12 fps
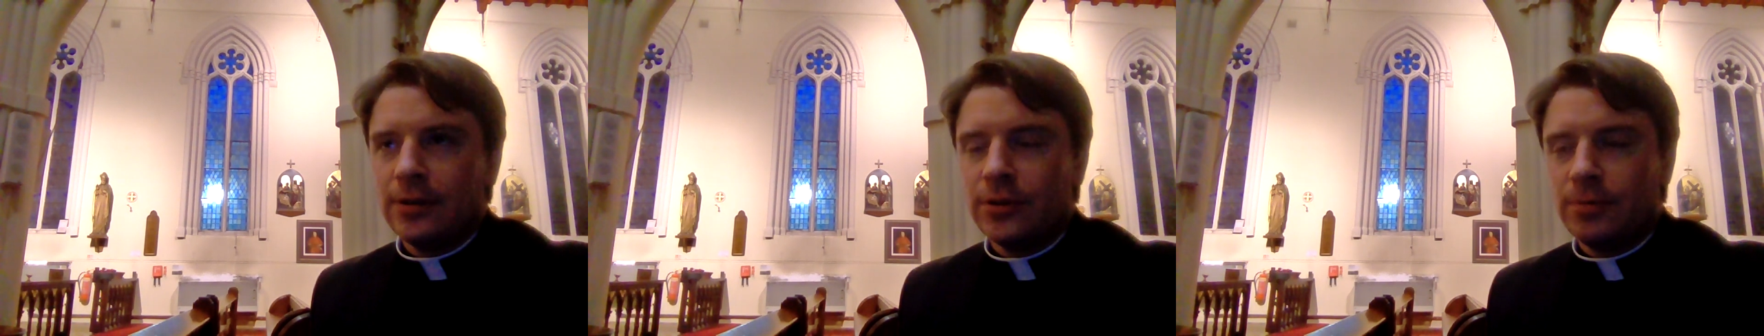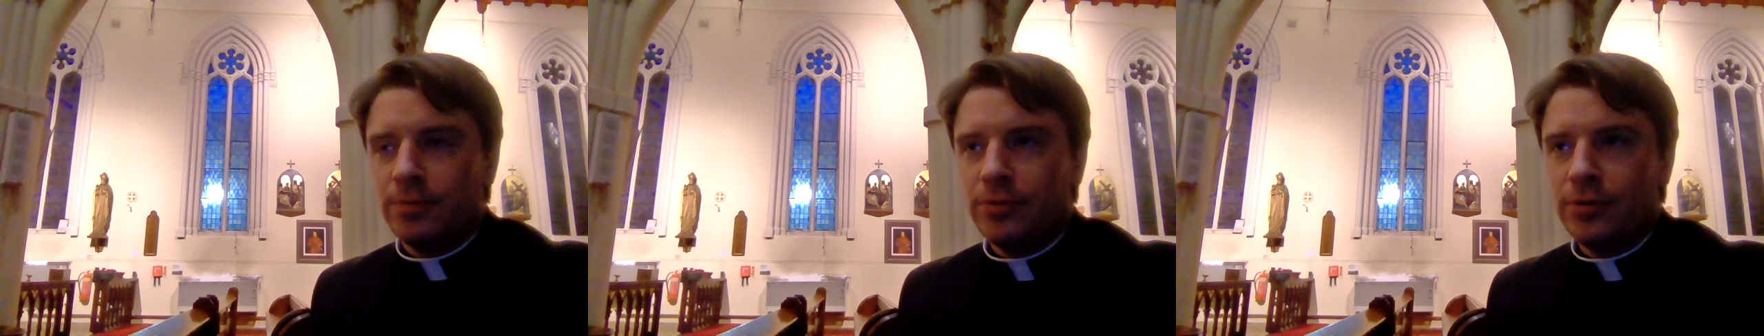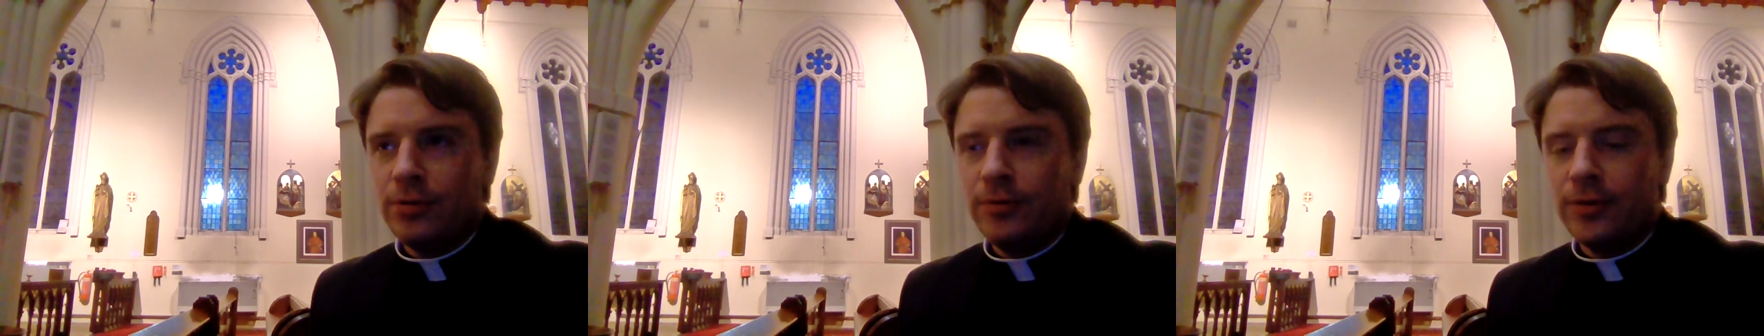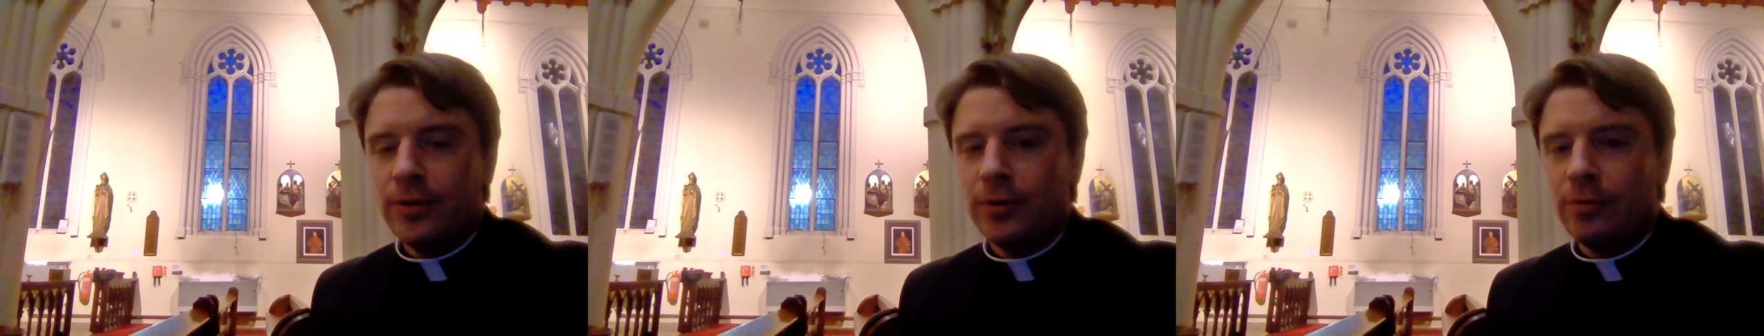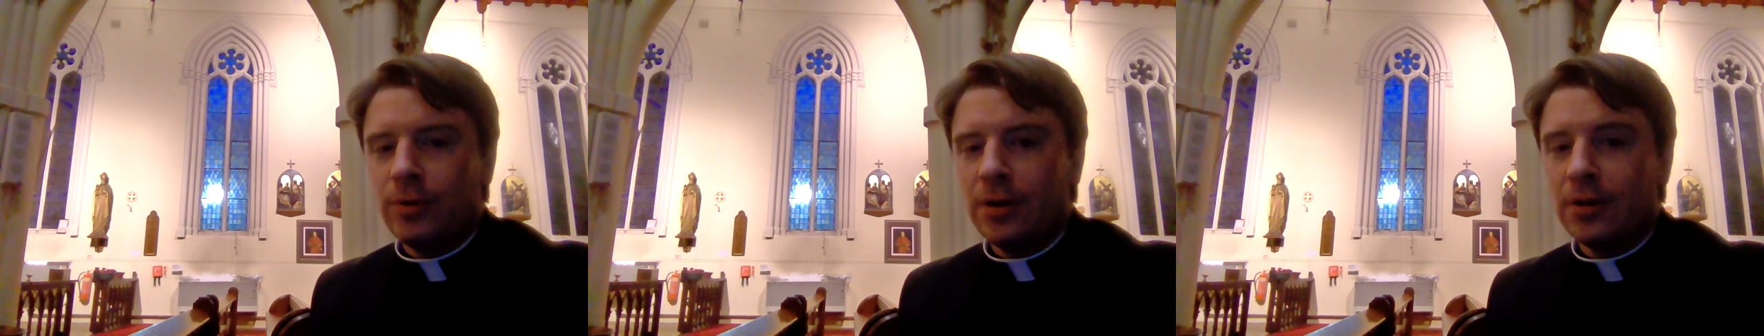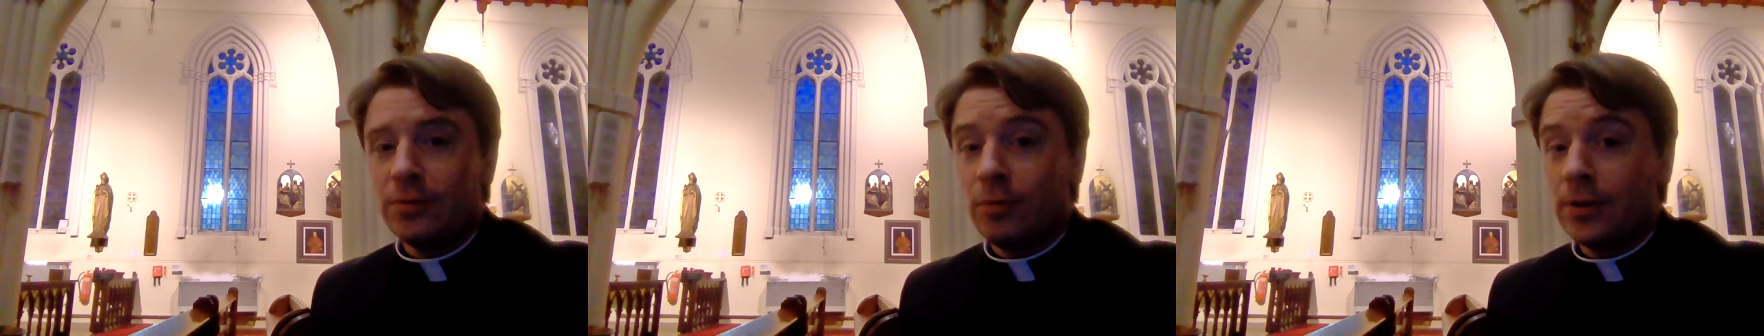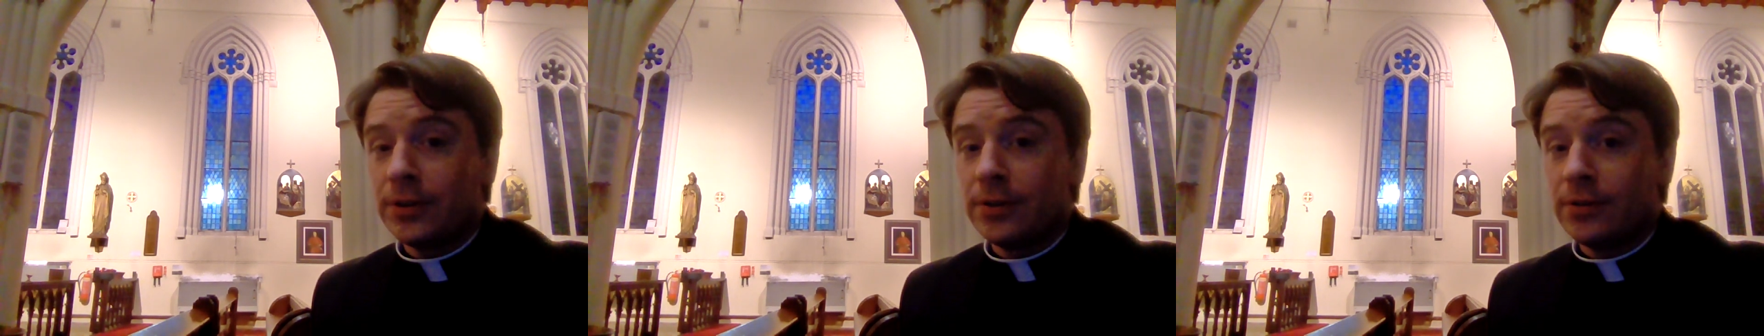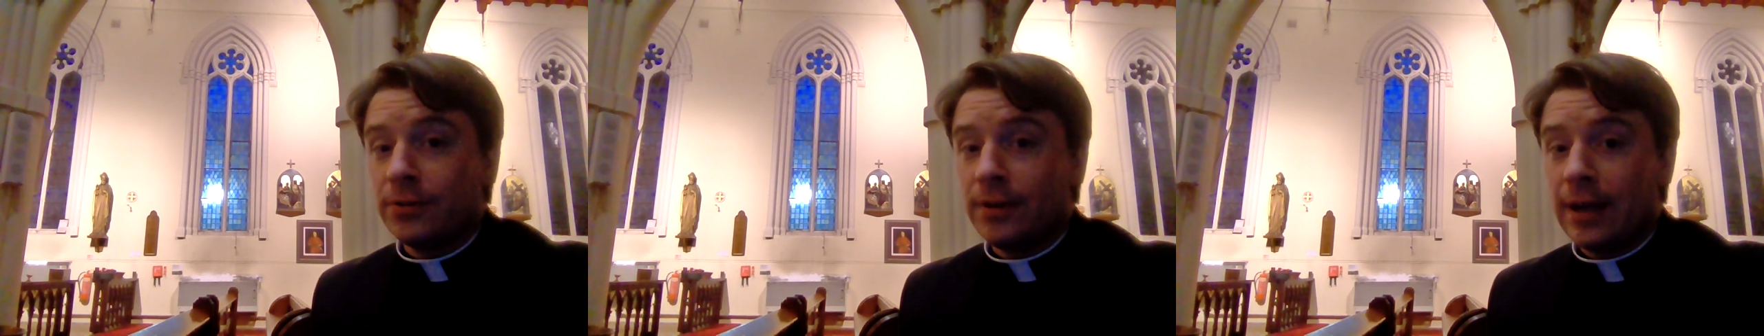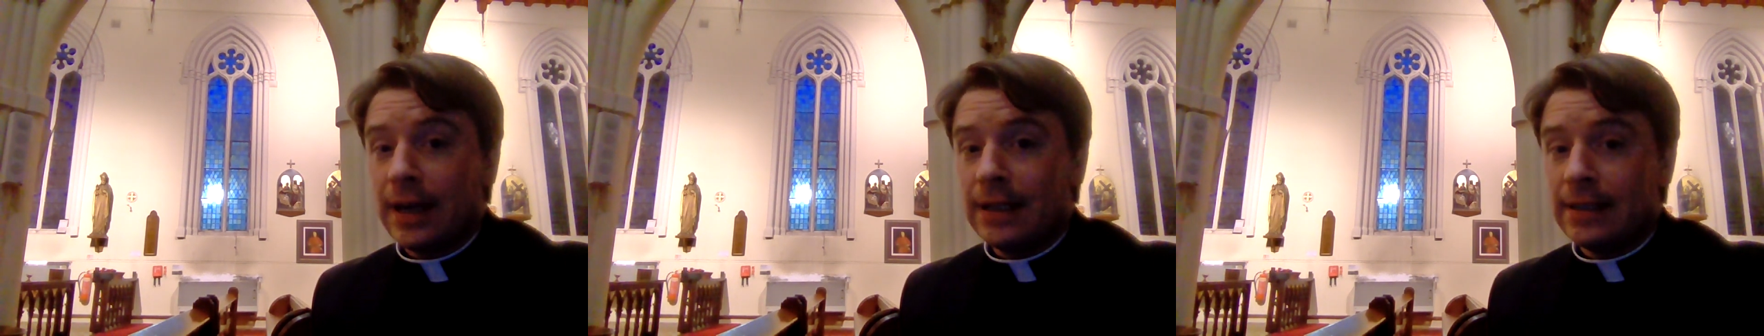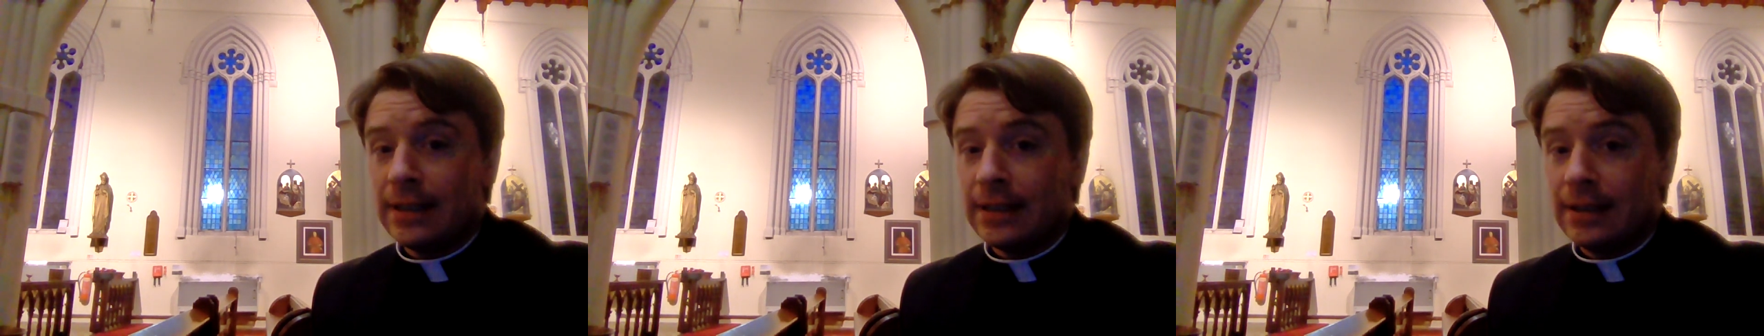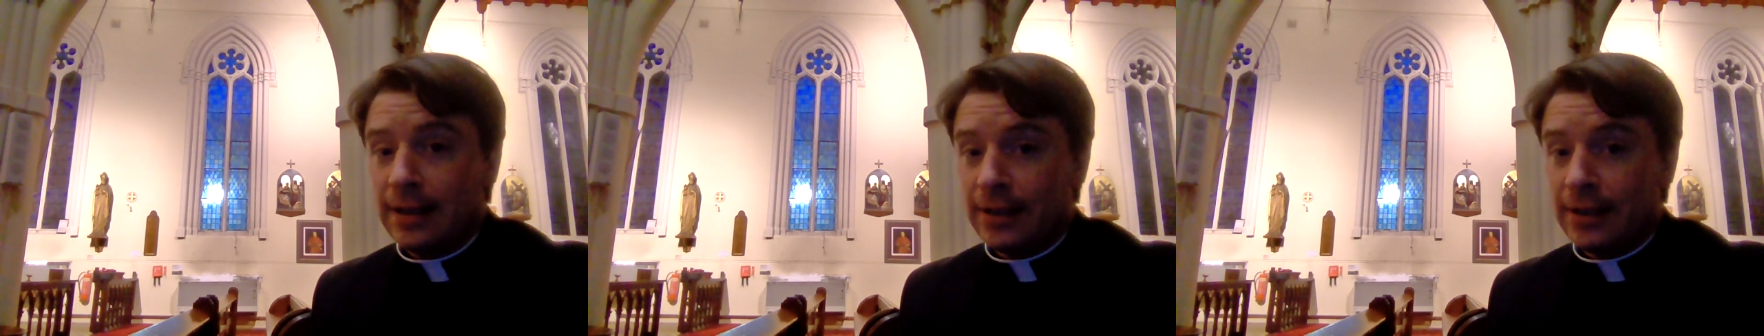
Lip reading: to prove that the world wasn't created